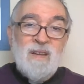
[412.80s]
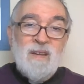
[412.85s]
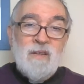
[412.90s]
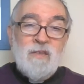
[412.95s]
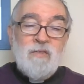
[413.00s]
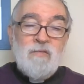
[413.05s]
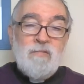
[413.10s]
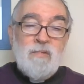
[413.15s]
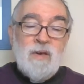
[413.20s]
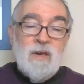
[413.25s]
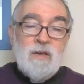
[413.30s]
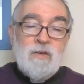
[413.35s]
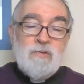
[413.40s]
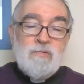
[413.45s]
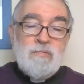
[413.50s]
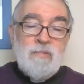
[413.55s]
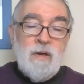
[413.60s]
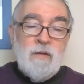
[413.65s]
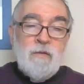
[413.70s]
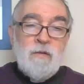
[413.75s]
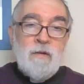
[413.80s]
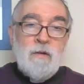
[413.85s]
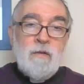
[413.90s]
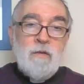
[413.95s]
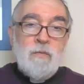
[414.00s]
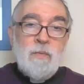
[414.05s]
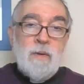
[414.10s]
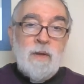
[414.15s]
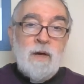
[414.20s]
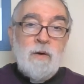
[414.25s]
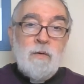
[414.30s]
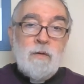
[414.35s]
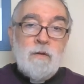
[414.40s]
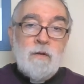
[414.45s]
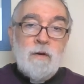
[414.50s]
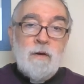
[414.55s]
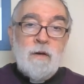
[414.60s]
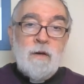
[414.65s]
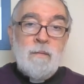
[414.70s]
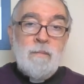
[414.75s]
a strange resonance with our
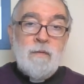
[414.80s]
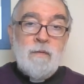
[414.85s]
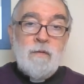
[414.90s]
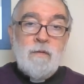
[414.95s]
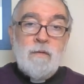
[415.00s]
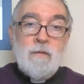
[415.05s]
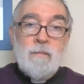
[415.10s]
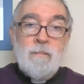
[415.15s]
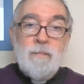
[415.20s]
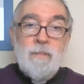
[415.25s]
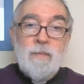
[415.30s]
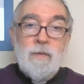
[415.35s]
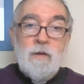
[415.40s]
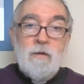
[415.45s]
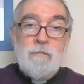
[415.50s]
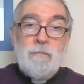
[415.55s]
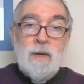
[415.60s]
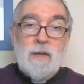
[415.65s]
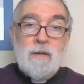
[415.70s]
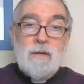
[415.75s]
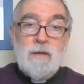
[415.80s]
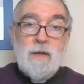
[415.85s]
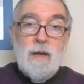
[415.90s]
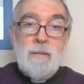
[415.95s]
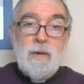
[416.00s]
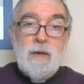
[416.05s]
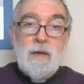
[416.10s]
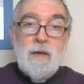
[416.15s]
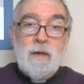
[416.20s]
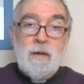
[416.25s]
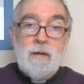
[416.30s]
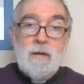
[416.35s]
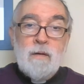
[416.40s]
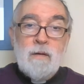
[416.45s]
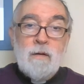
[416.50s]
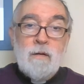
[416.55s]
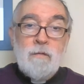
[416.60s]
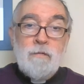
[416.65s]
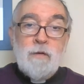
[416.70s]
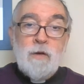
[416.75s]
times of pandemic,
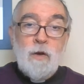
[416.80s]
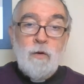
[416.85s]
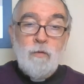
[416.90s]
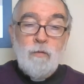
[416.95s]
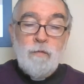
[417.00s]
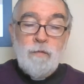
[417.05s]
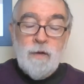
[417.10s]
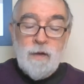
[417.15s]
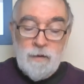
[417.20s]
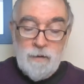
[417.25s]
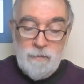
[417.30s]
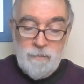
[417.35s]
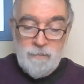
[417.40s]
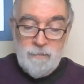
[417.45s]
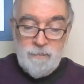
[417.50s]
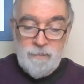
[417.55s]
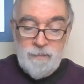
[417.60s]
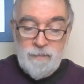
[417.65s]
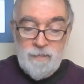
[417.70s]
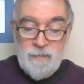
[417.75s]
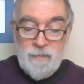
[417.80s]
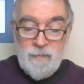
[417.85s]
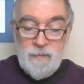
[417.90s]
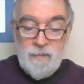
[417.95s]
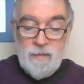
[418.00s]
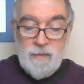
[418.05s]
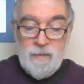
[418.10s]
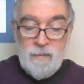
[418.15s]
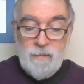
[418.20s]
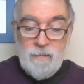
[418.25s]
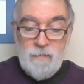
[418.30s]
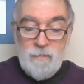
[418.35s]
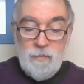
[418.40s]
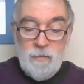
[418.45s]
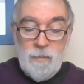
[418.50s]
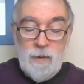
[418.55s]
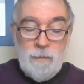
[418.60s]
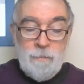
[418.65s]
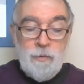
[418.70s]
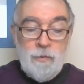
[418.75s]
of COVID.
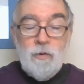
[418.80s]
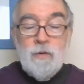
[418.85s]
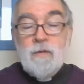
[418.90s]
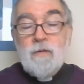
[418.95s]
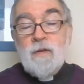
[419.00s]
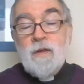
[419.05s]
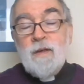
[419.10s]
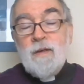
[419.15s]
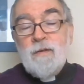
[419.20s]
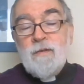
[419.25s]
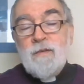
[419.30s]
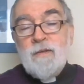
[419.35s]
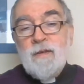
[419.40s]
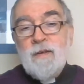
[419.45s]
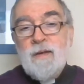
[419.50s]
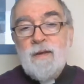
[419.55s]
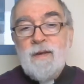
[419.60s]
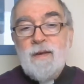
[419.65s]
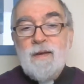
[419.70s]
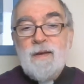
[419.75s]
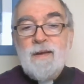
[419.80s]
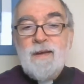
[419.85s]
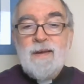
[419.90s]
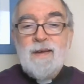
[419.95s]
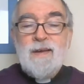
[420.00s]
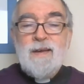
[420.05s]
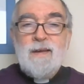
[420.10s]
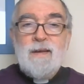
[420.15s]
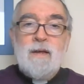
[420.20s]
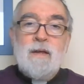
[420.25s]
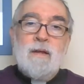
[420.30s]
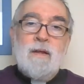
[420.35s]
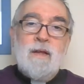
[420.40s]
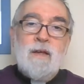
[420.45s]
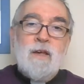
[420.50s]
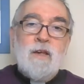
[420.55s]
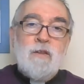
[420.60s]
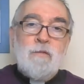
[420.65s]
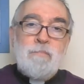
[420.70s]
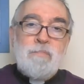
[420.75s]
But my point is, his